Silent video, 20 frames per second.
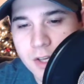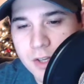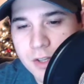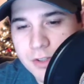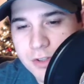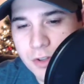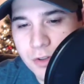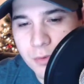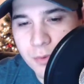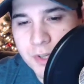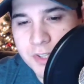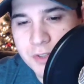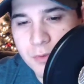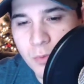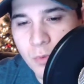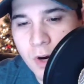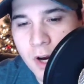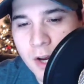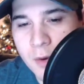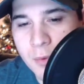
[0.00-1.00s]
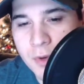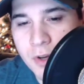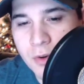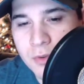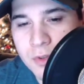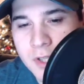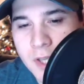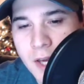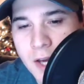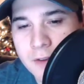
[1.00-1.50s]
So the reason why we
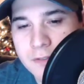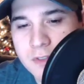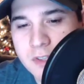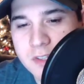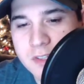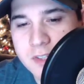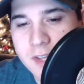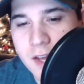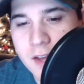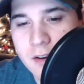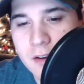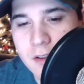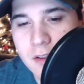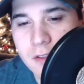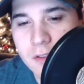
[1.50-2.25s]
only have to set